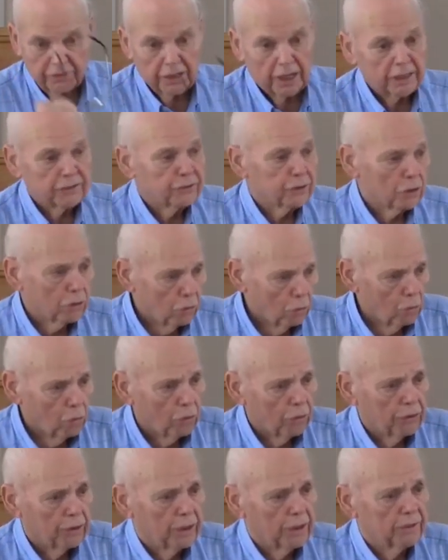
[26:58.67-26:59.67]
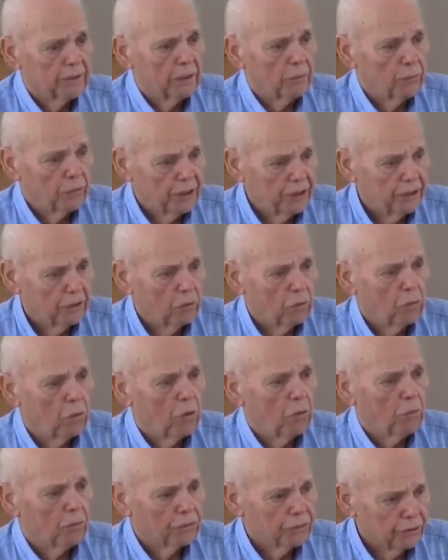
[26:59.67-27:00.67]
Thank the Lord that we know
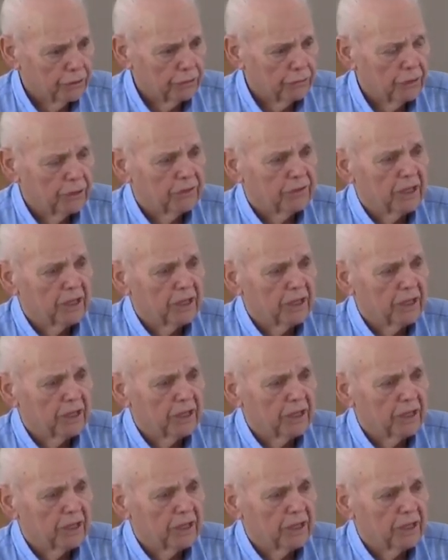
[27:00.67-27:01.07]
what we're doing.